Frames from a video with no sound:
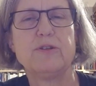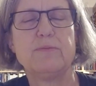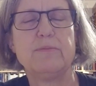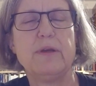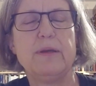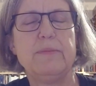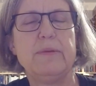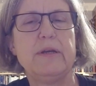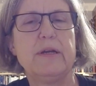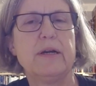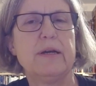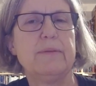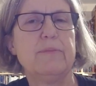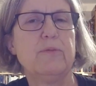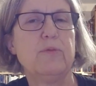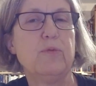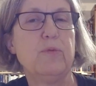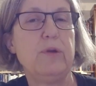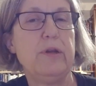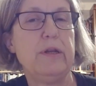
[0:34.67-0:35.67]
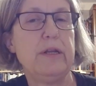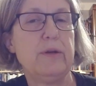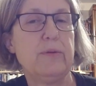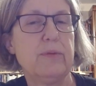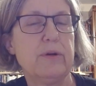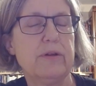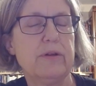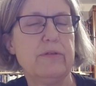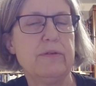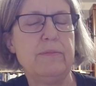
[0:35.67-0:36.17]
Maybe I'm reading
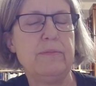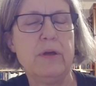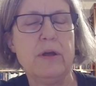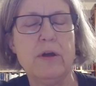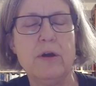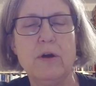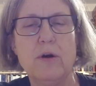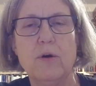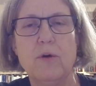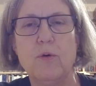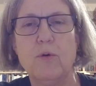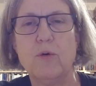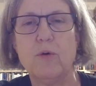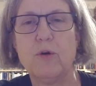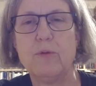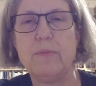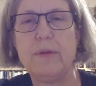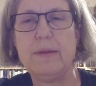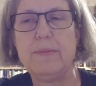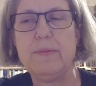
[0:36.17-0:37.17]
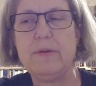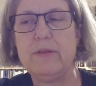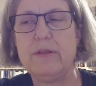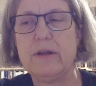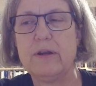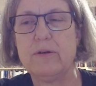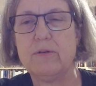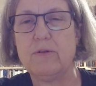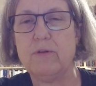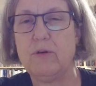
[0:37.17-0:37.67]
one of them, or maybe
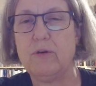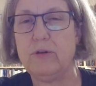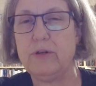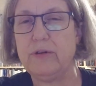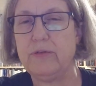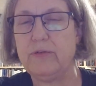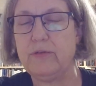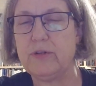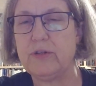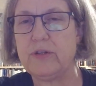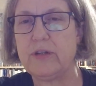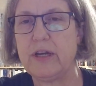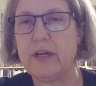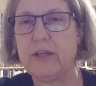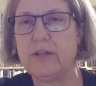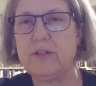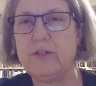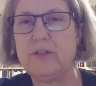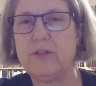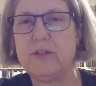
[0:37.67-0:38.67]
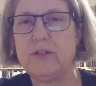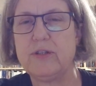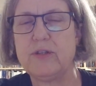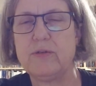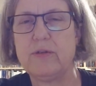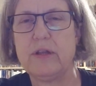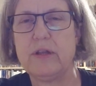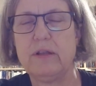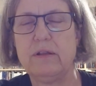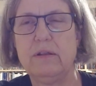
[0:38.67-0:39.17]
they're all different sizes, and so
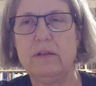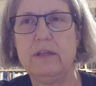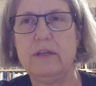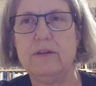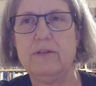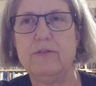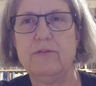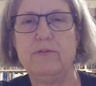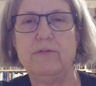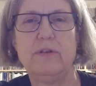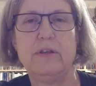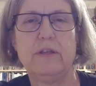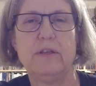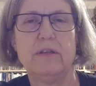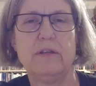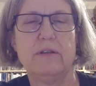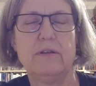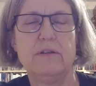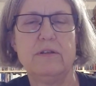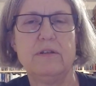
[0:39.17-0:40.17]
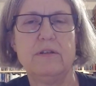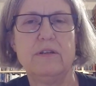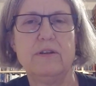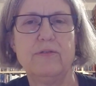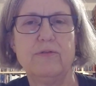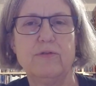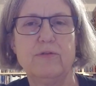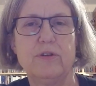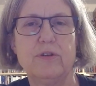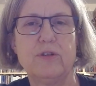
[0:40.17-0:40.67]
they live in
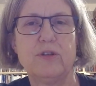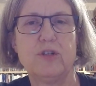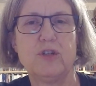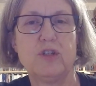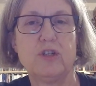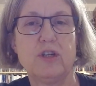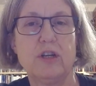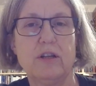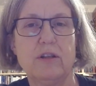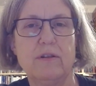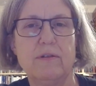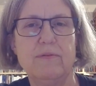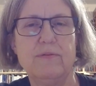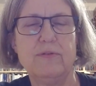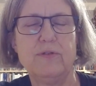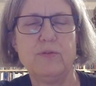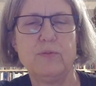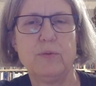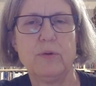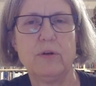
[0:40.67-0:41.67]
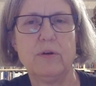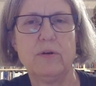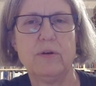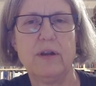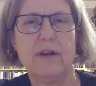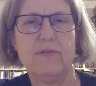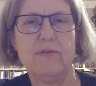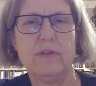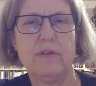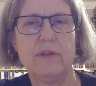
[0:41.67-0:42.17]
different shelves where
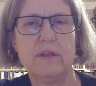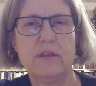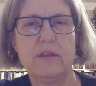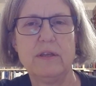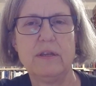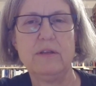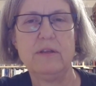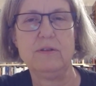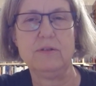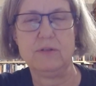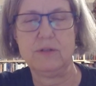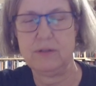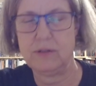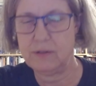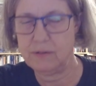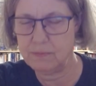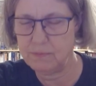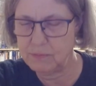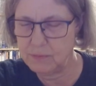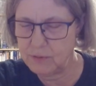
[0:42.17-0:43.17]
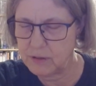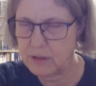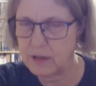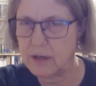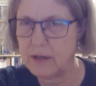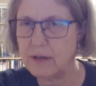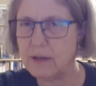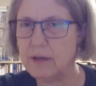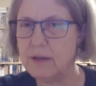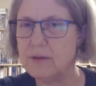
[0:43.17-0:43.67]
everything is
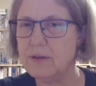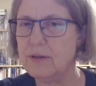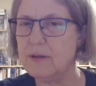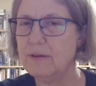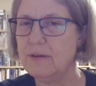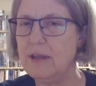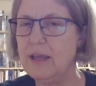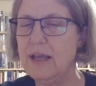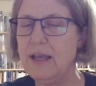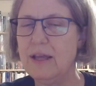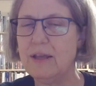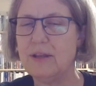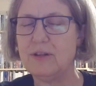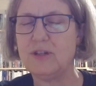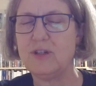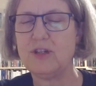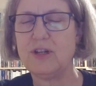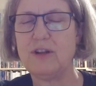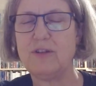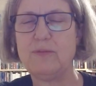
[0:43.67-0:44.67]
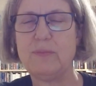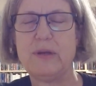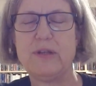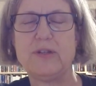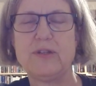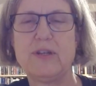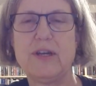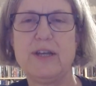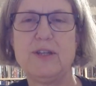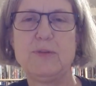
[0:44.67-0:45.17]
shelved by
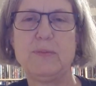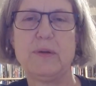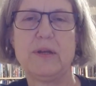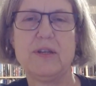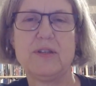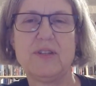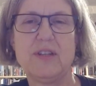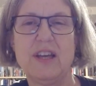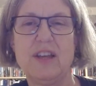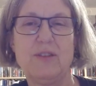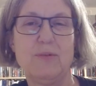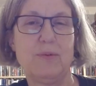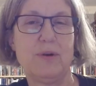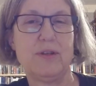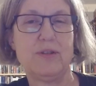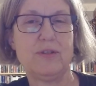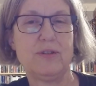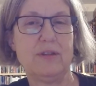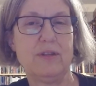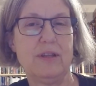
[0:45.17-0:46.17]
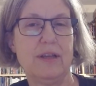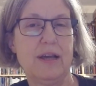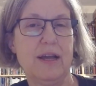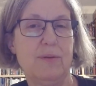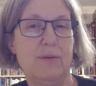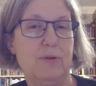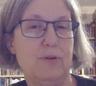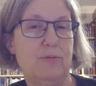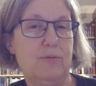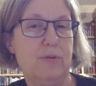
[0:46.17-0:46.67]
size, because otherwise I
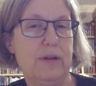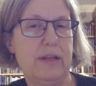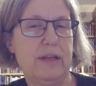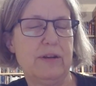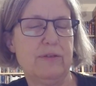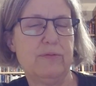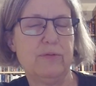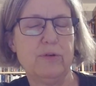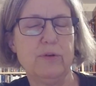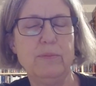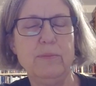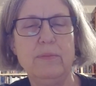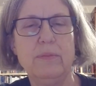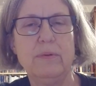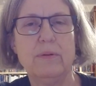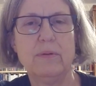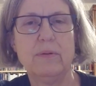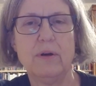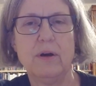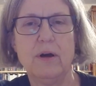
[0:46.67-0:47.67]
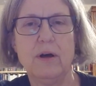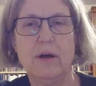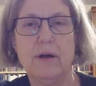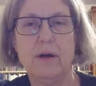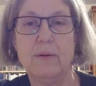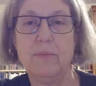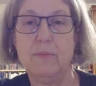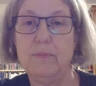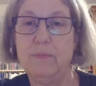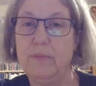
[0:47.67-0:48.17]
would run out of room.
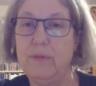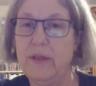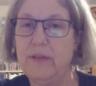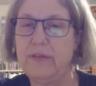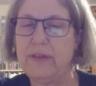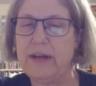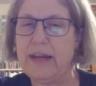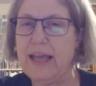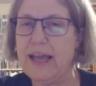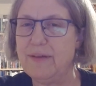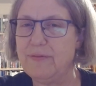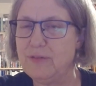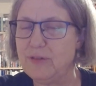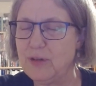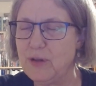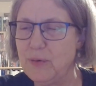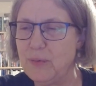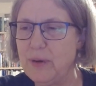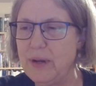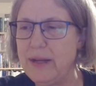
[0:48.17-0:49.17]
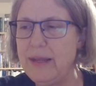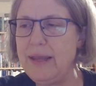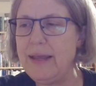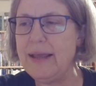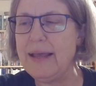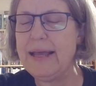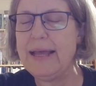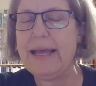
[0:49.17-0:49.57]
Not that I haven't already.